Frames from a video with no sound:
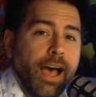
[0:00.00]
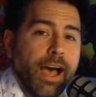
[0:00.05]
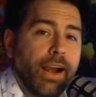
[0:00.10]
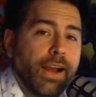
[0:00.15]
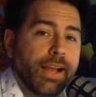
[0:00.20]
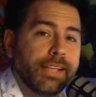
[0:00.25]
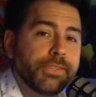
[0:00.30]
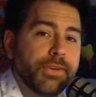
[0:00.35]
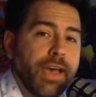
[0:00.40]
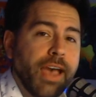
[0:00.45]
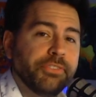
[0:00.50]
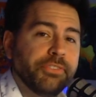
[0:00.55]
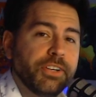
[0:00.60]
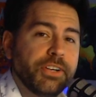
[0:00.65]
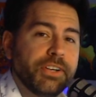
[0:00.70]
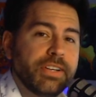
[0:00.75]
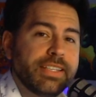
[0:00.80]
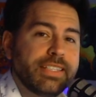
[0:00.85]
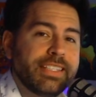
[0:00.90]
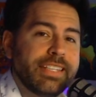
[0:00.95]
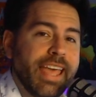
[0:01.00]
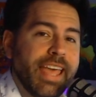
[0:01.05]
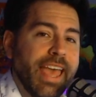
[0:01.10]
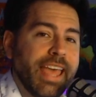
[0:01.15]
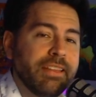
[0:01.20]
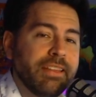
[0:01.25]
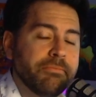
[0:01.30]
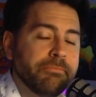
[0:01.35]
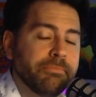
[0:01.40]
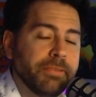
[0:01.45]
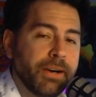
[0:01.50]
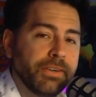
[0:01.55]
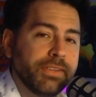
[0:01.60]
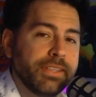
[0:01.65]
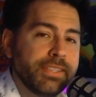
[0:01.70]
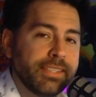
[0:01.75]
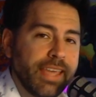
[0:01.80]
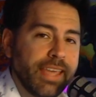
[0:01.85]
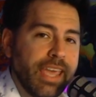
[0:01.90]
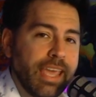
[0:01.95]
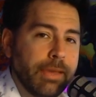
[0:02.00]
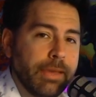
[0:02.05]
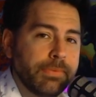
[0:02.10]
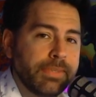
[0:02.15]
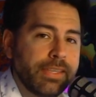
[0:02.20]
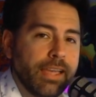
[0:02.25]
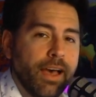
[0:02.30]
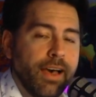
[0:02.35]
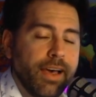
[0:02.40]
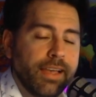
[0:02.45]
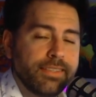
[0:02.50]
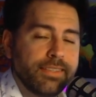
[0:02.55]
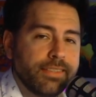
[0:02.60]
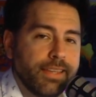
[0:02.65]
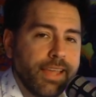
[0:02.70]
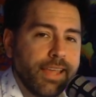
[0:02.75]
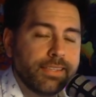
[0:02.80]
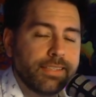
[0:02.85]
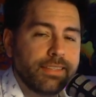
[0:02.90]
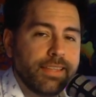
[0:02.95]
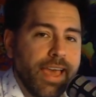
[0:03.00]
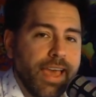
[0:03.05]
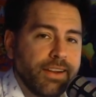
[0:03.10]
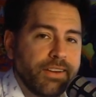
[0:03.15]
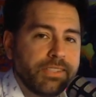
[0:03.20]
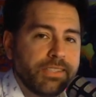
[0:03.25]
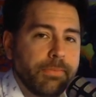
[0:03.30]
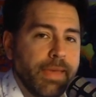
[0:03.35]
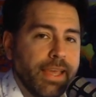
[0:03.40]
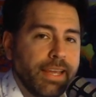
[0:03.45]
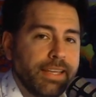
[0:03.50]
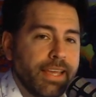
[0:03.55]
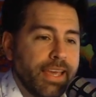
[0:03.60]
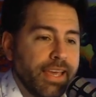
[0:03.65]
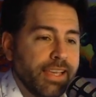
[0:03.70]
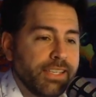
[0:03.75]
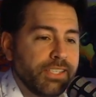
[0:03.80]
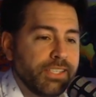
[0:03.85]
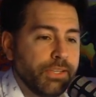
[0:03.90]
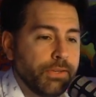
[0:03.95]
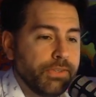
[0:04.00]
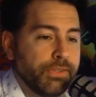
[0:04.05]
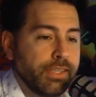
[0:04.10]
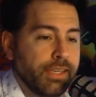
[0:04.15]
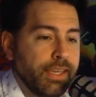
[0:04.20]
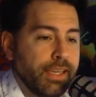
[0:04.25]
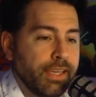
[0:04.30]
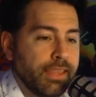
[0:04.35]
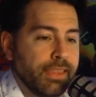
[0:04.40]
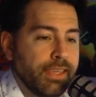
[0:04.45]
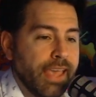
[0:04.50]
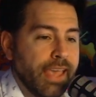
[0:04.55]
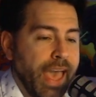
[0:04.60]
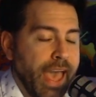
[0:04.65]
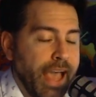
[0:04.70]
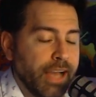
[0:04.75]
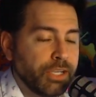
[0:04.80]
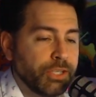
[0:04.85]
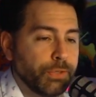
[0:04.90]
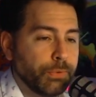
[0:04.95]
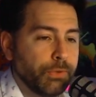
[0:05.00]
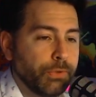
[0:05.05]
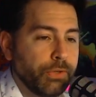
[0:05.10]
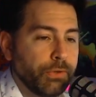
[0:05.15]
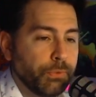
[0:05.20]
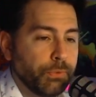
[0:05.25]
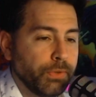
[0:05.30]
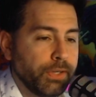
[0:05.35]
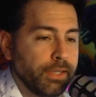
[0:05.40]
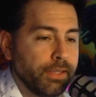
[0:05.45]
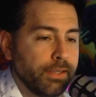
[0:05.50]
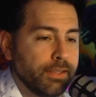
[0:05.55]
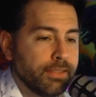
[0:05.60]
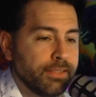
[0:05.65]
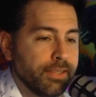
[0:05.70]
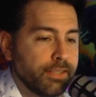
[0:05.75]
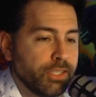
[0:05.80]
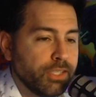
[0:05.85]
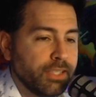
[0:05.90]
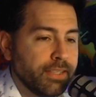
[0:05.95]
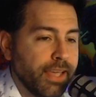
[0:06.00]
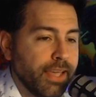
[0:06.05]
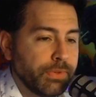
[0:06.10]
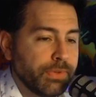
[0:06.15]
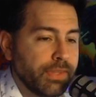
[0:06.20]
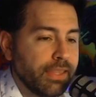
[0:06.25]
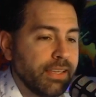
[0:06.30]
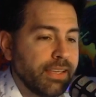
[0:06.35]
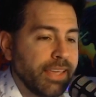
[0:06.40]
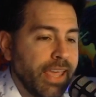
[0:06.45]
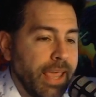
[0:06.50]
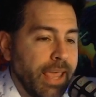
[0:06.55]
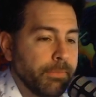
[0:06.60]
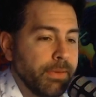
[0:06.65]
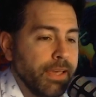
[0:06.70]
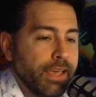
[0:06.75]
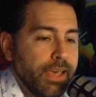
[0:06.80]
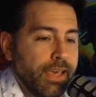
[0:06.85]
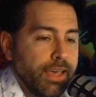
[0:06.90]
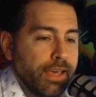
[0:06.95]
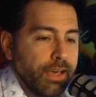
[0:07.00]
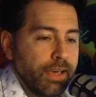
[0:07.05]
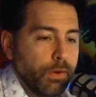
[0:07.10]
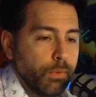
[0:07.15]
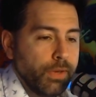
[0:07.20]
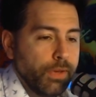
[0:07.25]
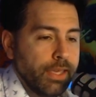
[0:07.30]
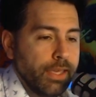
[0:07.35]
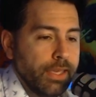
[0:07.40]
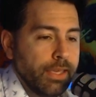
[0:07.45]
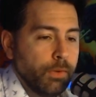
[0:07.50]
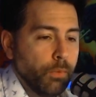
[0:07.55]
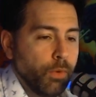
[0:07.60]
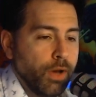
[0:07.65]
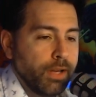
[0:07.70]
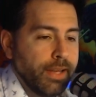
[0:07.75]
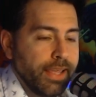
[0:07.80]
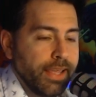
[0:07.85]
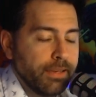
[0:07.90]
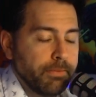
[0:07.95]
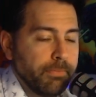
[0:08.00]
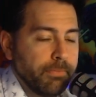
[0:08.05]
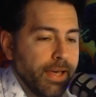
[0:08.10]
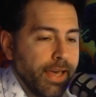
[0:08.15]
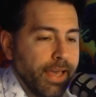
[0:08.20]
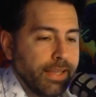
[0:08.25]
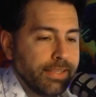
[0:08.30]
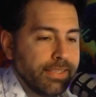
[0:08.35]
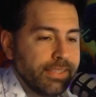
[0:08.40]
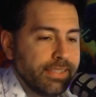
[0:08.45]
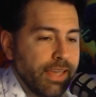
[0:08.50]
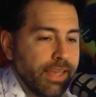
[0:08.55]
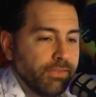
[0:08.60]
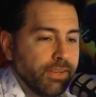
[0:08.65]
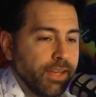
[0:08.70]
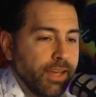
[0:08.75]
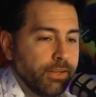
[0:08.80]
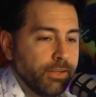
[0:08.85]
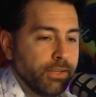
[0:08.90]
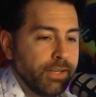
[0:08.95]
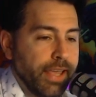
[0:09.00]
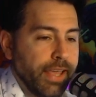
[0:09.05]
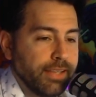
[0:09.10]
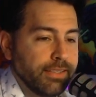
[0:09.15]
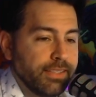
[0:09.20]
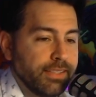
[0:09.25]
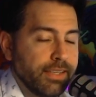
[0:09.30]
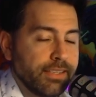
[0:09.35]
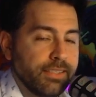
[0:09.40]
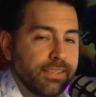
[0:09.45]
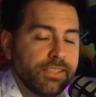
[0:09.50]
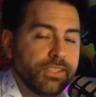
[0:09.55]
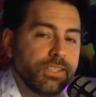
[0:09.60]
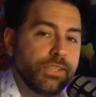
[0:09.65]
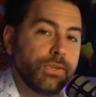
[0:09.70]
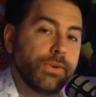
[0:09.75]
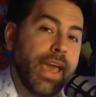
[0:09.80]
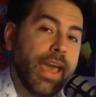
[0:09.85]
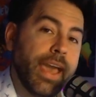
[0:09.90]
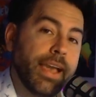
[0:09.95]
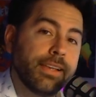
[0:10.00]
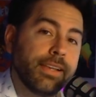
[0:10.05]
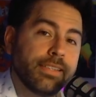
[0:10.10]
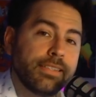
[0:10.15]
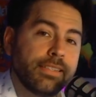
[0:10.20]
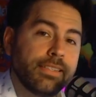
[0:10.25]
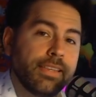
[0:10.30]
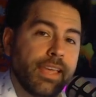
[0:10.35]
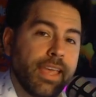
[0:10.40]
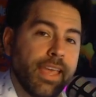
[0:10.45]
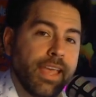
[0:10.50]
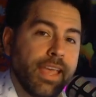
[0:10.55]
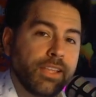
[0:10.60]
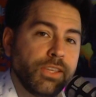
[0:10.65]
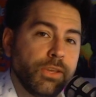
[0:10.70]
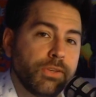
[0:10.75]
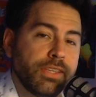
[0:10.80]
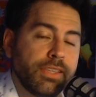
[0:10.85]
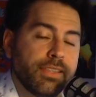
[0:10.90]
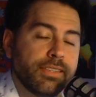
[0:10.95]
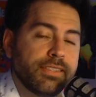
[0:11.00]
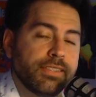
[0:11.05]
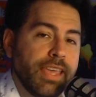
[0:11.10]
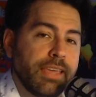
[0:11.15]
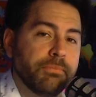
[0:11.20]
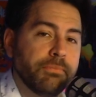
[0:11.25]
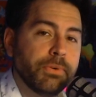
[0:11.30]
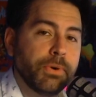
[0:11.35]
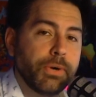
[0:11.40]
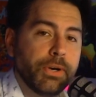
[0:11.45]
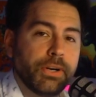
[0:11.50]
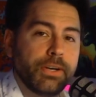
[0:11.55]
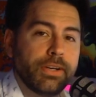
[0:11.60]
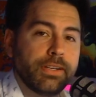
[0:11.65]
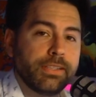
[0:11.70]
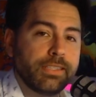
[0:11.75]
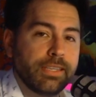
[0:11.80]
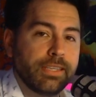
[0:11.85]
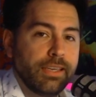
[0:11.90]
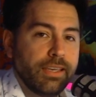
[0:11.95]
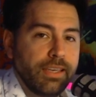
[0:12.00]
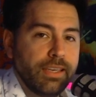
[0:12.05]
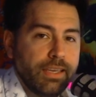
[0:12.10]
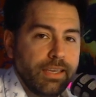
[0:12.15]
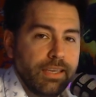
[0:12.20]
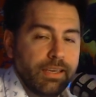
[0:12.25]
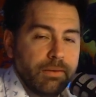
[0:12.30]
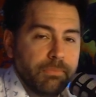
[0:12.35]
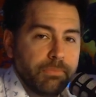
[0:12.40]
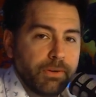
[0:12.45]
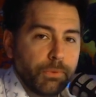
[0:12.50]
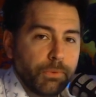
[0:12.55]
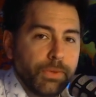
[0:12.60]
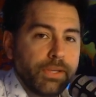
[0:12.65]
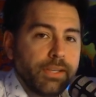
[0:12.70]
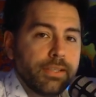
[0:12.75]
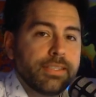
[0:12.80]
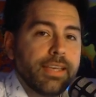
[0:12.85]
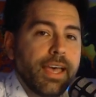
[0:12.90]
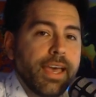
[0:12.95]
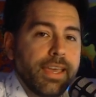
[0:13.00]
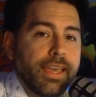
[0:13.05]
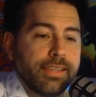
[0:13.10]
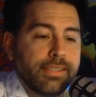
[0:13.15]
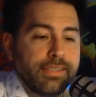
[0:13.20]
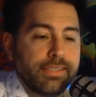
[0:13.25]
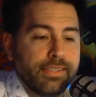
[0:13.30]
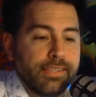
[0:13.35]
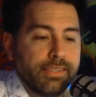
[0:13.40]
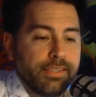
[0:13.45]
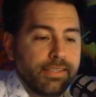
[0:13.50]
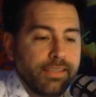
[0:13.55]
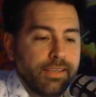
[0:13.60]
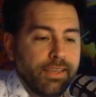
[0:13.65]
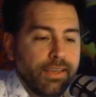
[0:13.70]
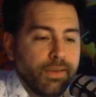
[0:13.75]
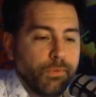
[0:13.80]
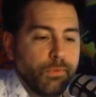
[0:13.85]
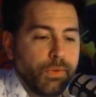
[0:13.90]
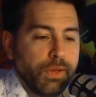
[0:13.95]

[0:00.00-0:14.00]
All right, so after 10 bonus games on Snakes and Ladders Mega Dice using the actual real digital dice within the game, we won a combined 762x, and using the same boards, but real dice, we